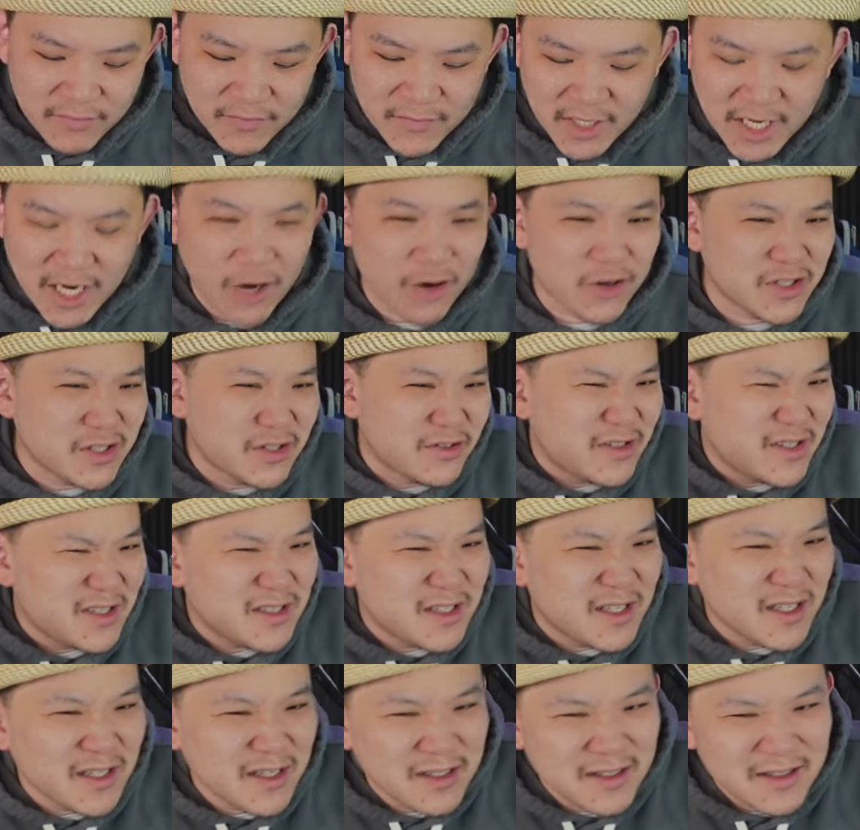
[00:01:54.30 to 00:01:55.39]

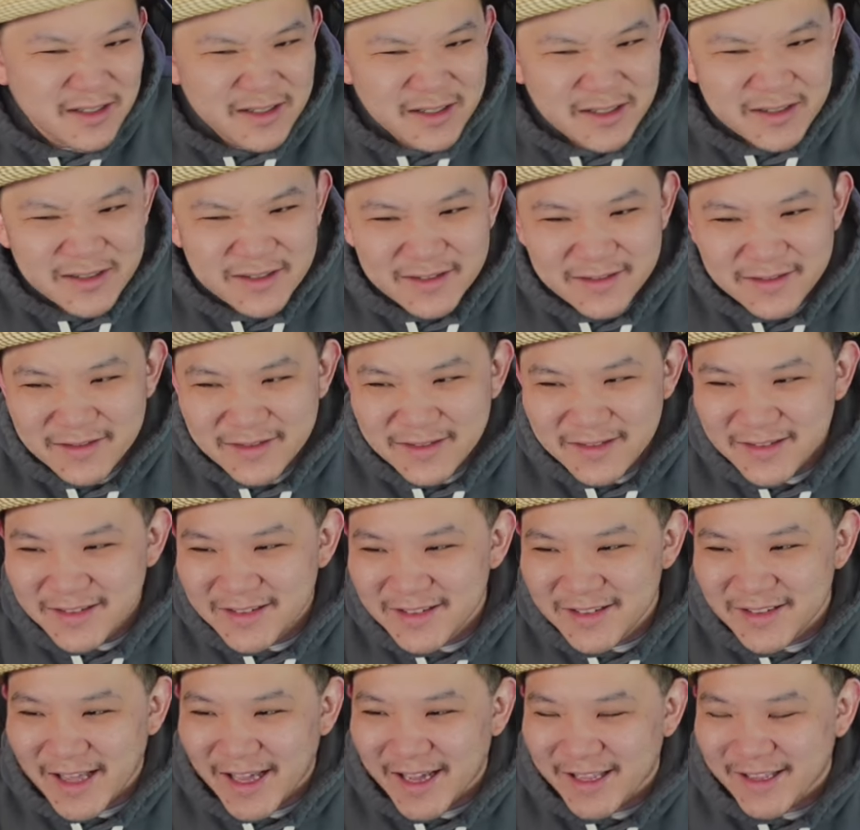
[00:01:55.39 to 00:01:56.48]
characteristic,
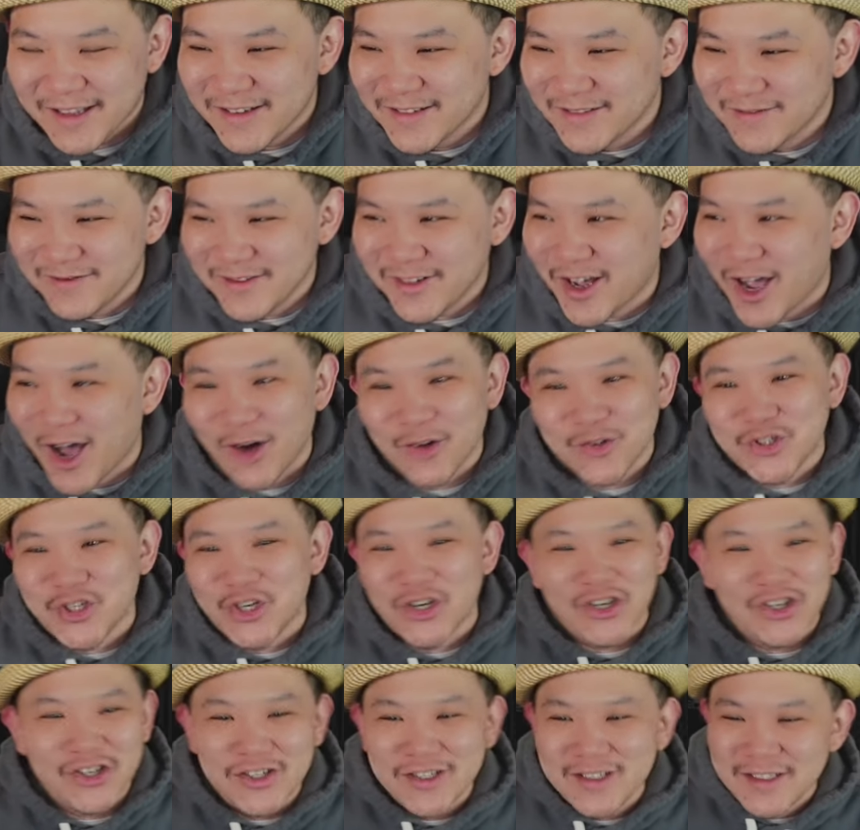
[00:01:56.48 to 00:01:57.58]
like
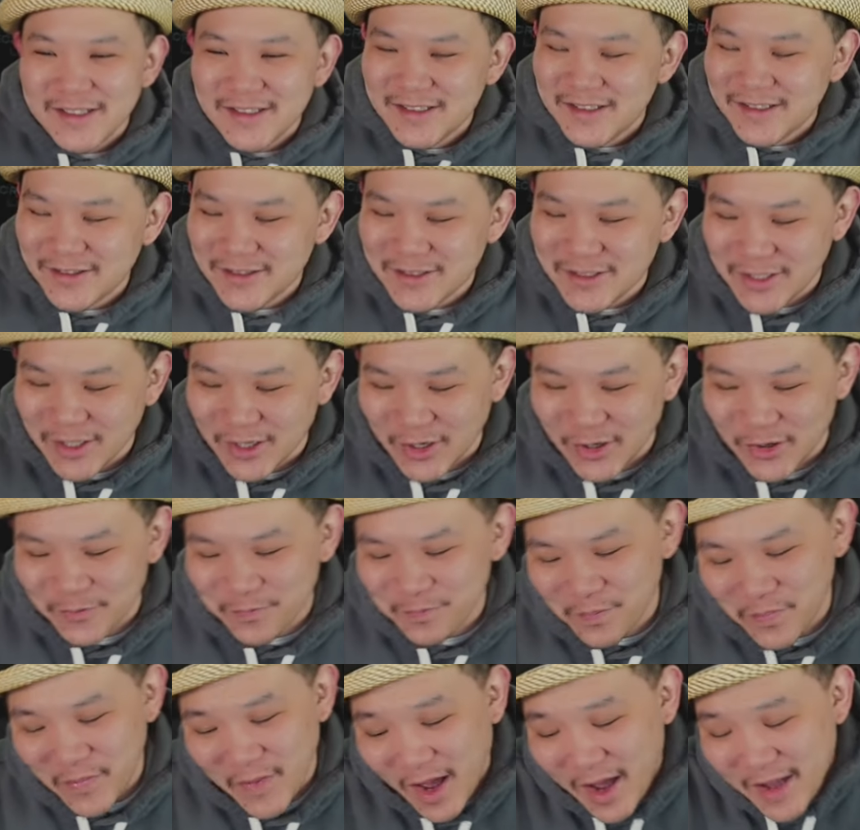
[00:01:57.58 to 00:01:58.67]
culture. So
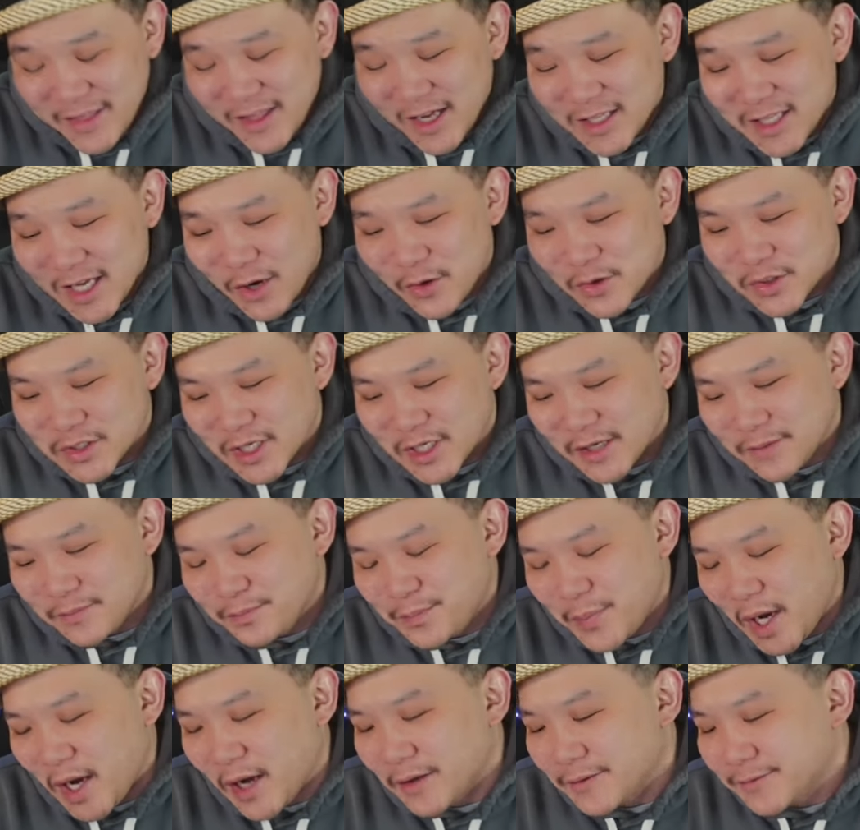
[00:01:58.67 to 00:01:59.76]
I thought that was it.
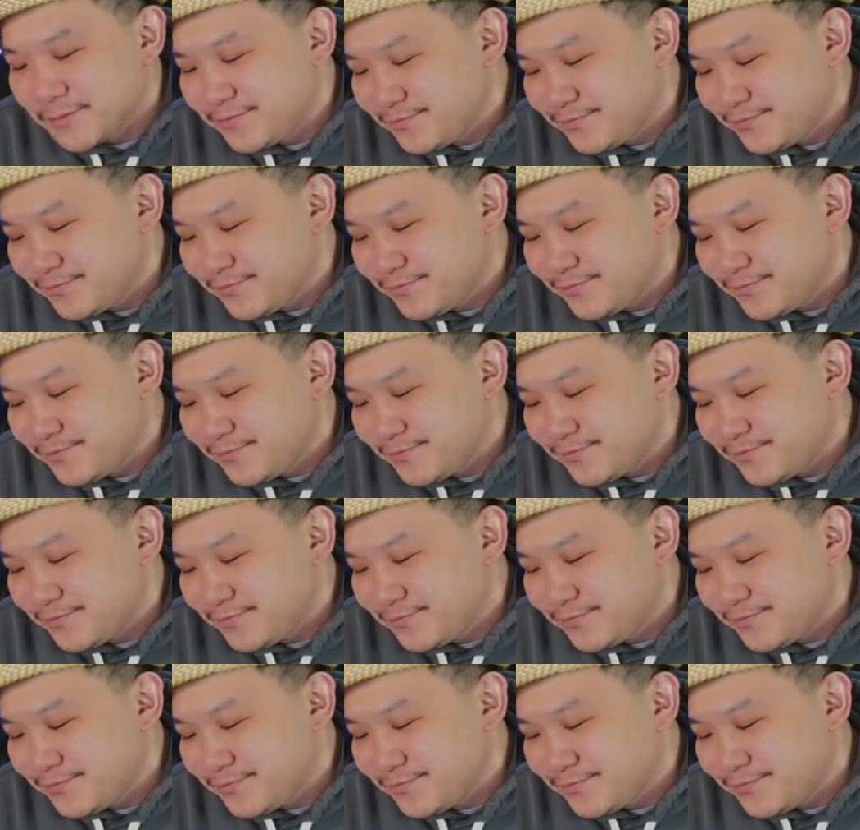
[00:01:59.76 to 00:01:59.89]
But,